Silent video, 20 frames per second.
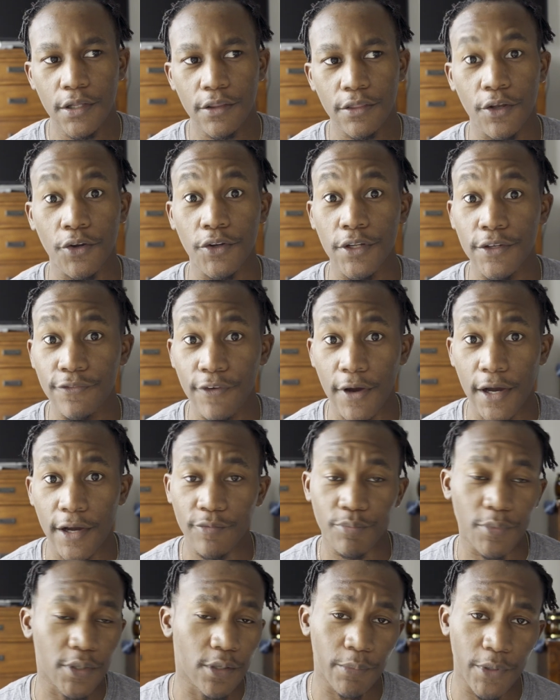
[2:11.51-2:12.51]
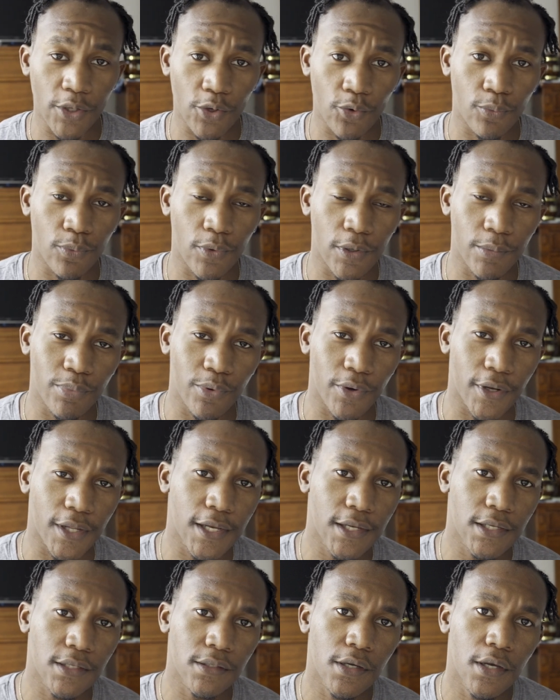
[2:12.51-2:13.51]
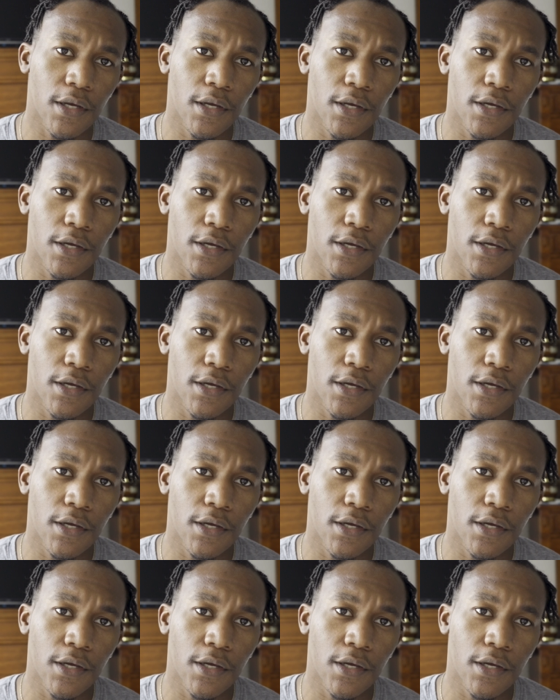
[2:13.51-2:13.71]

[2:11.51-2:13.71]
35 millimeter 1.8.